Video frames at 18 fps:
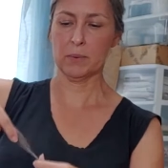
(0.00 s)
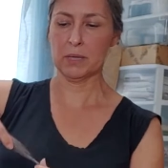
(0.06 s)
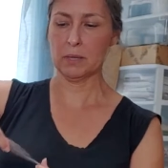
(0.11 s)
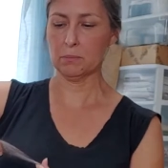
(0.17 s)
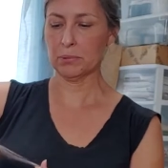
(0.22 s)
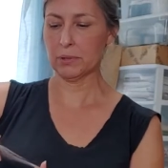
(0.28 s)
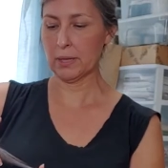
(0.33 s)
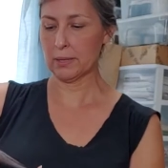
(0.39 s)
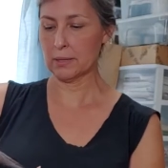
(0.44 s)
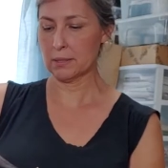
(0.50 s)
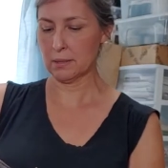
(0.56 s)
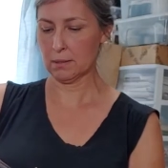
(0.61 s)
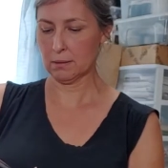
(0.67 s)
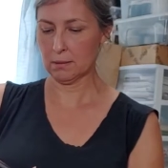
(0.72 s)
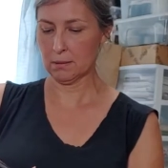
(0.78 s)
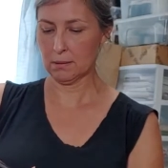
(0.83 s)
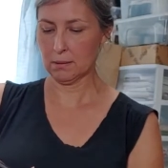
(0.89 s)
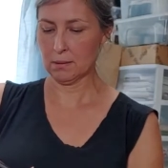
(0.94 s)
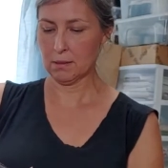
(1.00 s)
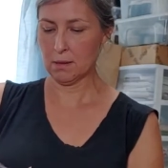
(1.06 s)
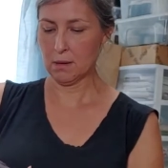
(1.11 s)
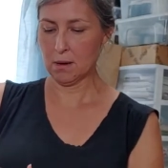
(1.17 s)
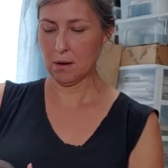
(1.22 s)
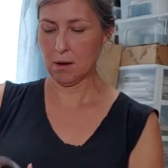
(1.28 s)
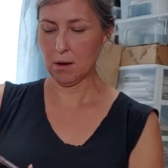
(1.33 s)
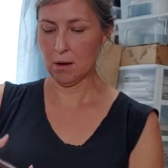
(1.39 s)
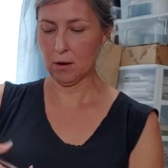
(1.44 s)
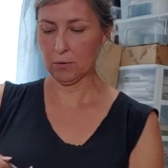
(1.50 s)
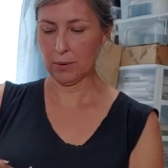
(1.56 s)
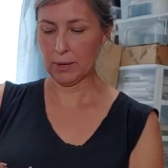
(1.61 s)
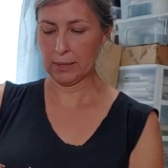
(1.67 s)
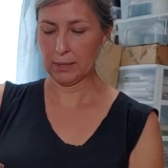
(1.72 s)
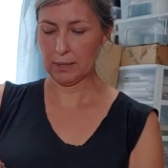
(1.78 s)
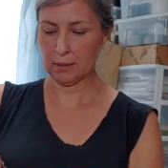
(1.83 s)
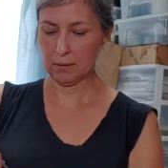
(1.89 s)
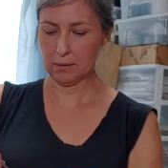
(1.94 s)
be in place
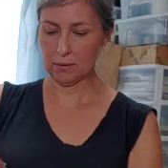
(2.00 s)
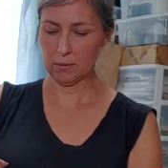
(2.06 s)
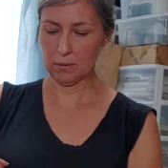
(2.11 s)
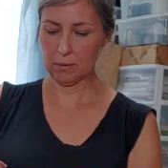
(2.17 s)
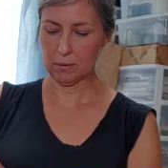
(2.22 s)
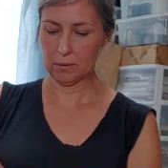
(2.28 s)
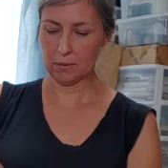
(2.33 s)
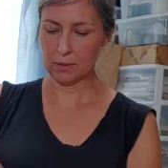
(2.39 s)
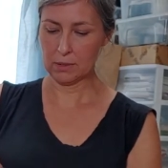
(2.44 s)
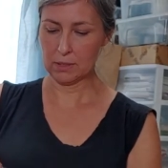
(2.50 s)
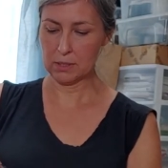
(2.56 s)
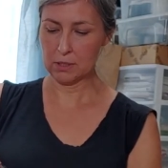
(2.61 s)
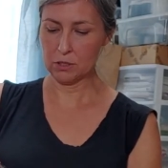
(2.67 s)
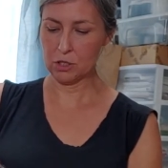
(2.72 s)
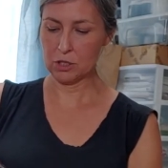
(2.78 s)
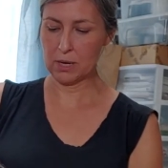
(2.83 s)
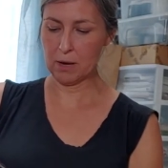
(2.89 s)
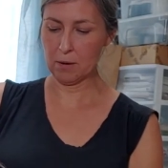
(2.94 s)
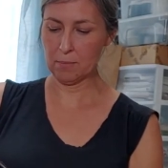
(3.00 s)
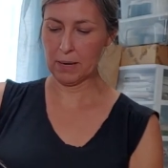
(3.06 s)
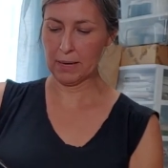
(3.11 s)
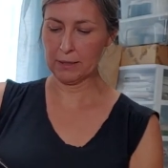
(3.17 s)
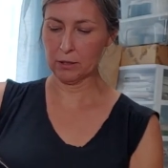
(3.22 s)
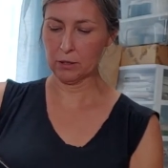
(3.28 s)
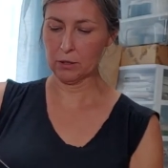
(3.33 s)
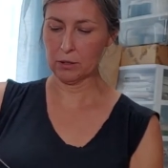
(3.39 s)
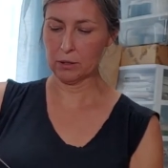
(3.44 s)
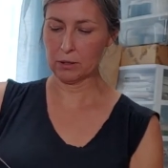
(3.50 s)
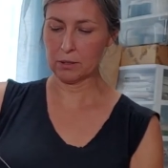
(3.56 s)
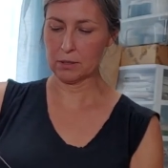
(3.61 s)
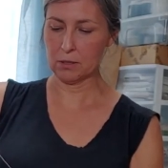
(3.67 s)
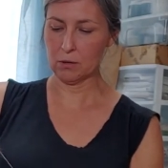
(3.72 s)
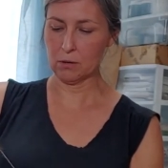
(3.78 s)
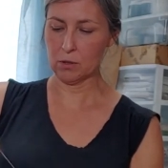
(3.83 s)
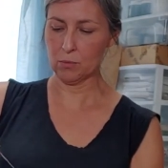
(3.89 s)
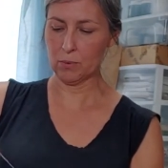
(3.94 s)
already, cinched down by your hook.
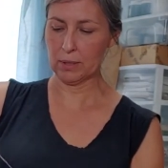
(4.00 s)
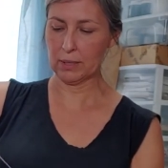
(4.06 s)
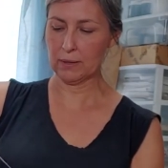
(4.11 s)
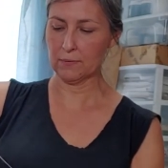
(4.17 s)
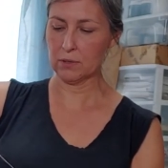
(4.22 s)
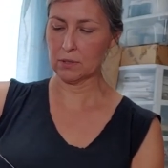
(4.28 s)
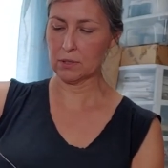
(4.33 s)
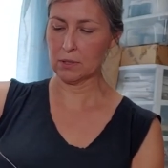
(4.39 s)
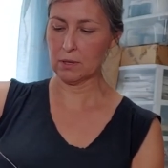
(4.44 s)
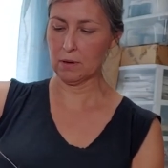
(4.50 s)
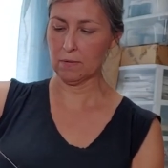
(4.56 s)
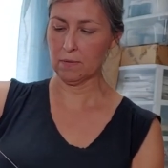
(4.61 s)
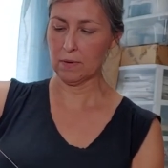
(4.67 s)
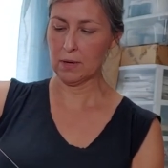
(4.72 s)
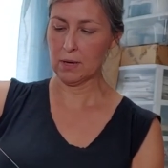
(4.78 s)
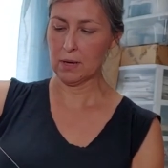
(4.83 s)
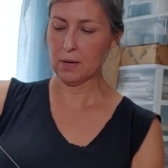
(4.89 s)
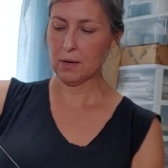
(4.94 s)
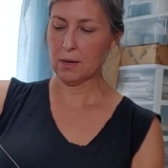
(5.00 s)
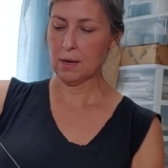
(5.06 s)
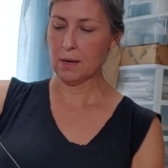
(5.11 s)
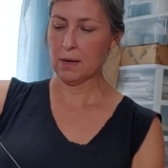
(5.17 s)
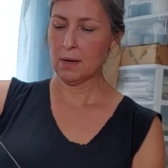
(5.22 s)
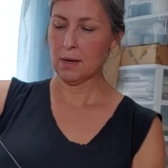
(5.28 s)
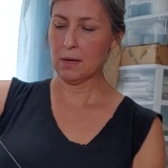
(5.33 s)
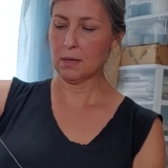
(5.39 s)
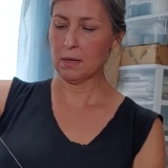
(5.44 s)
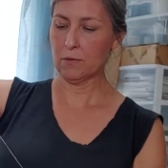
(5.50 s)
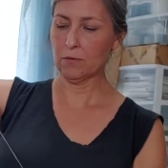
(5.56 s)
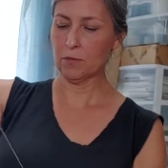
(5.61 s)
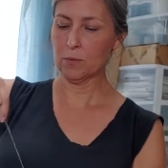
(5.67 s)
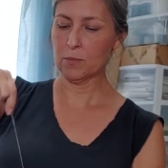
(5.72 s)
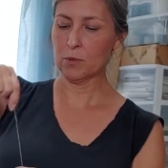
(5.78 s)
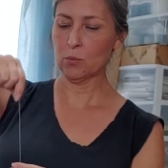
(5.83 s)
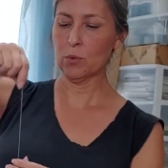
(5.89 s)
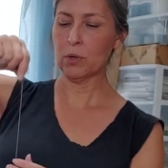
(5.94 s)
So you wanna give yourself enough
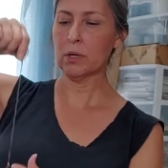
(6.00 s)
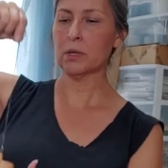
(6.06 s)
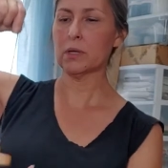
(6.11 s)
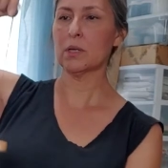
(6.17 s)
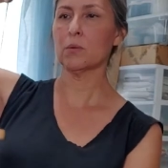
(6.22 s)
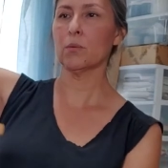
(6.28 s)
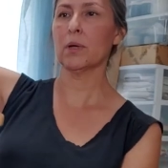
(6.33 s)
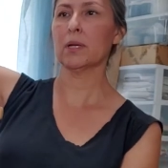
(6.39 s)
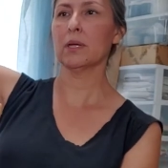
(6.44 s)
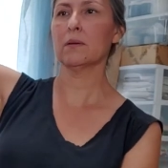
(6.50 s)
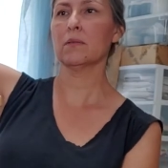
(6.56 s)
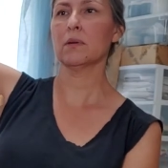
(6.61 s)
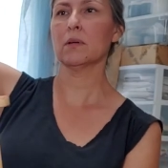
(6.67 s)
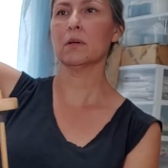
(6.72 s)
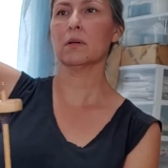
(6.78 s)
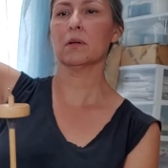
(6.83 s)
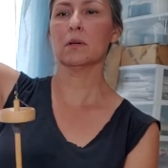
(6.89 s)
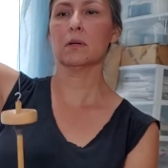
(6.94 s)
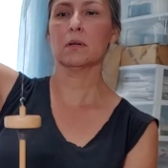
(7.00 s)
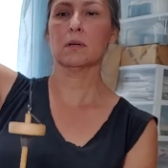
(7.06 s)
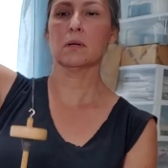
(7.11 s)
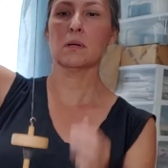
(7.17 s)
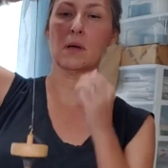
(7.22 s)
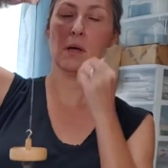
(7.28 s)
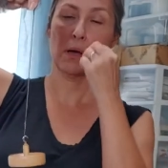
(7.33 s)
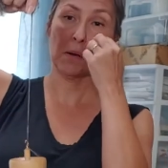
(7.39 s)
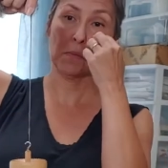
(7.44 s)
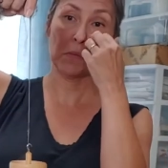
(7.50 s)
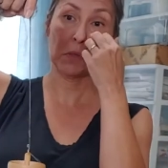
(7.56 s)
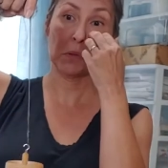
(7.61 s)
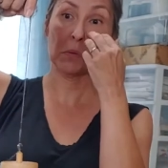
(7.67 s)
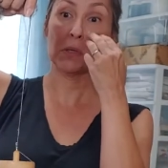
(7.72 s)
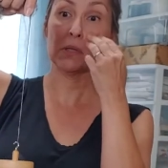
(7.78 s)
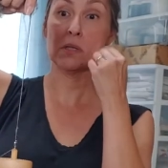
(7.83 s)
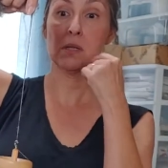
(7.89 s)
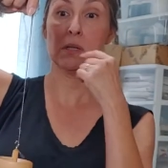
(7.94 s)
room to work. You wanna give your
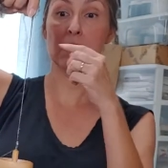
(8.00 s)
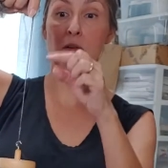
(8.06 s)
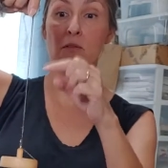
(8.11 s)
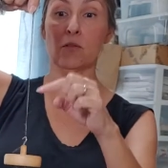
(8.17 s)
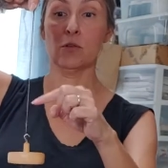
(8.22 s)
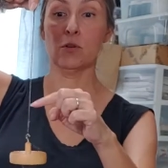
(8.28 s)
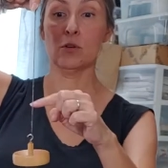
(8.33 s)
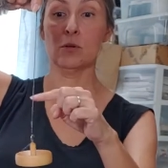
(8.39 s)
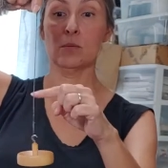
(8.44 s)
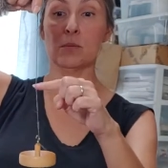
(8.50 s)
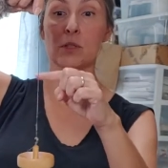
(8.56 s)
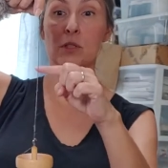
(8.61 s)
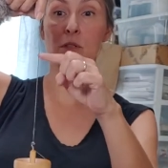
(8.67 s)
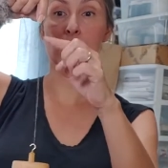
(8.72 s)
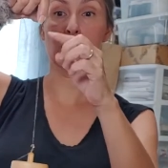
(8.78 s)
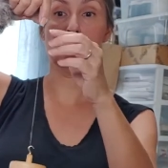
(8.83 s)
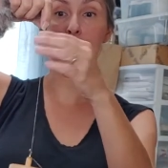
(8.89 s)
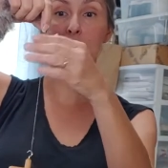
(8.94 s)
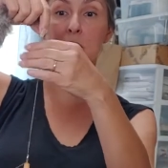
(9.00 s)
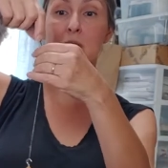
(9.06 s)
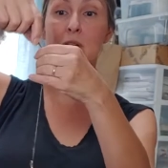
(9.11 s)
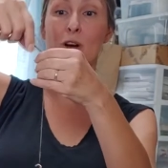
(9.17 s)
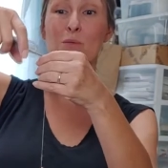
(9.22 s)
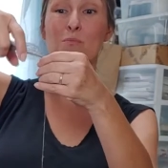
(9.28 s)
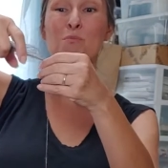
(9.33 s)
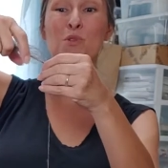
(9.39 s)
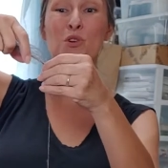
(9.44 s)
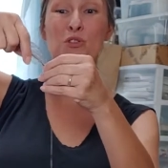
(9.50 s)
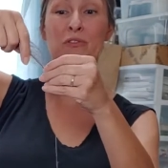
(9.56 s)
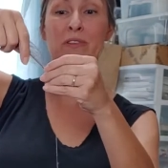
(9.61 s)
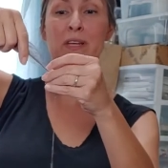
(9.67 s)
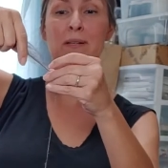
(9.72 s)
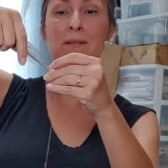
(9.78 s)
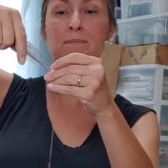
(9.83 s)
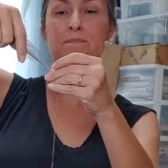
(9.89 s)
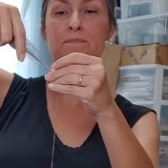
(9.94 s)
twist enough room to start
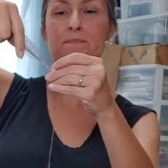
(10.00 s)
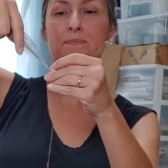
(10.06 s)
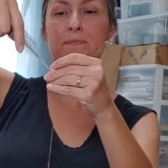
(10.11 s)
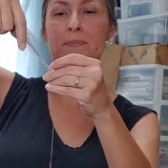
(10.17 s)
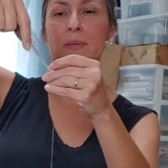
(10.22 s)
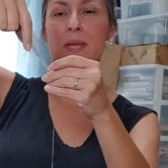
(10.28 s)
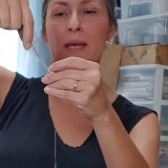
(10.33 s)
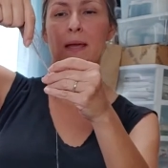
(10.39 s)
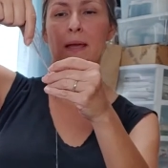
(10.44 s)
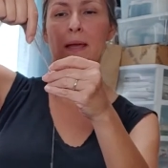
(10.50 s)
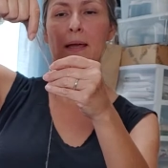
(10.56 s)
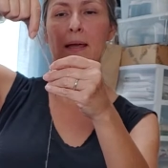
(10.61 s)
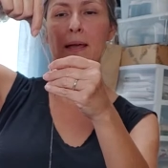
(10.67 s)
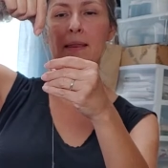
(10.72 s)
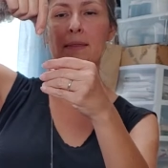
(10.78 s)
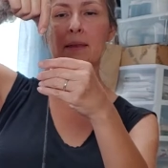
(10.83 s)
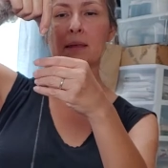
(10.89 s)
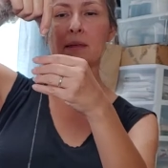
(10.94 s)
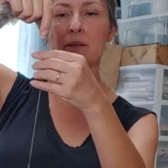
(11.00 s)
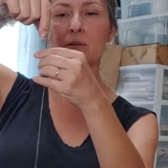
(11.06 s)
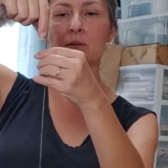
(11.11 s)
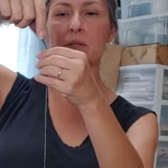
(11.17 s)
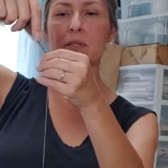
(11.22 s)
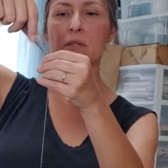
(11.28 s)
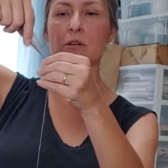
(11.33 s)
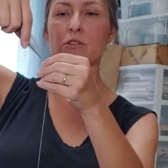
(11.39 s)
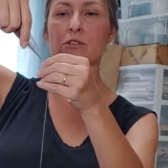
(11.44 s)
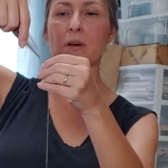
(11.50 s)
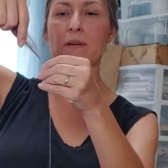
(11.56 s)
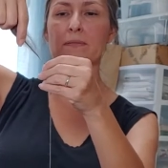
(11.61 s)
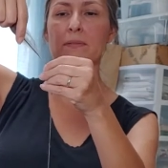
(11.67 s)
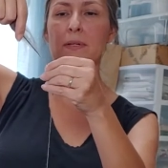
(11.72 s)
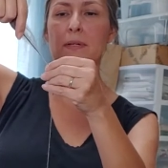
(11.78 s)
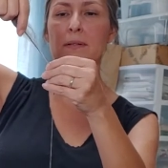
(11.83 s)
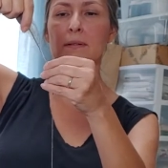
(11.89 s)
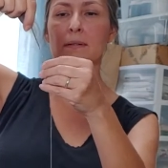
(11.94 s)
moving and then you can start
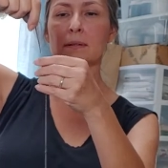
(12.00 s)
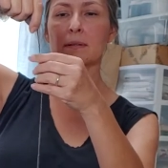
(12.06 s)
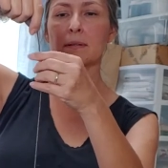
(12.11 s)
drafting.